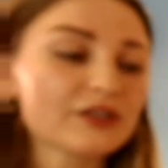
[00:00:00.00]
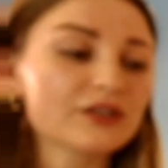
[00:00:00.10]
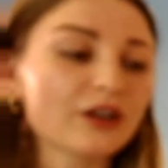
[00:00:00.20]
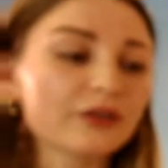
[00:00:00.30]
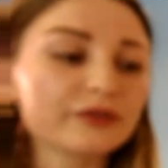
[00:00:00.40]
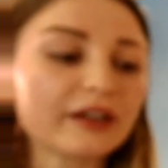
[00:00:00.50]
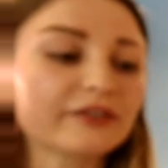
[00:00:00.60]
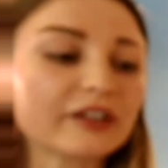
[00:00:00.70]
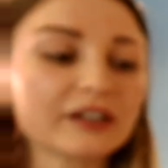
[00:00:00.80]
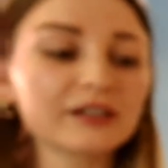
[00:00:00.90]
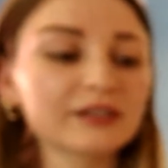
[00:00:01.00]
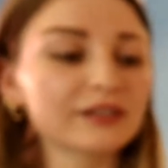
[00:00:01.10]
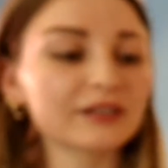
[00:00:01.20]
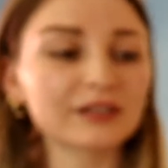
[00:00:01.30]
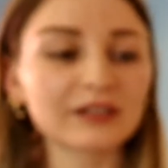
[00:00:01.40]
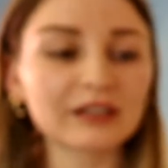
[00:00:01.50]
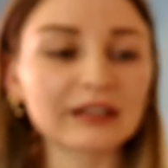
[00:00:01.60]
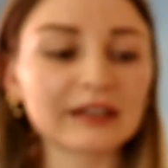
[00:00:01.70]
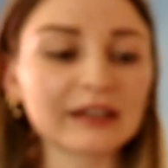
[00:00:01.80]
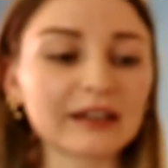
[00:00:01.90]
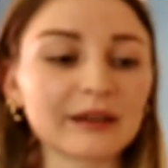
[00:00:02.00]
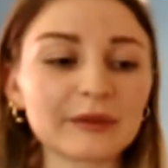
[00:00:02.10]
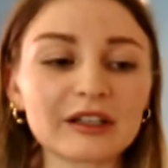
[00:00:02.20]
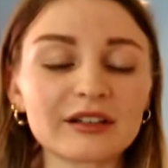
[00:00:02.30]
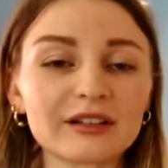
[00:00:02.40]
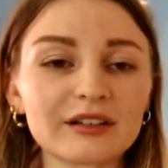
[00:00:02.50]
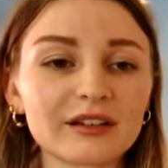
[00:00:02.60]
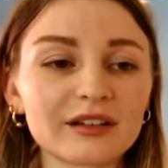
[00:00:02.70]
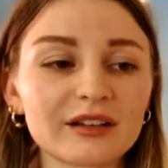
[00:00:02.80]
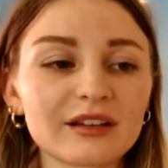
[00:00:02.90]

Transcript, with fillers: is so fluffy. I mean,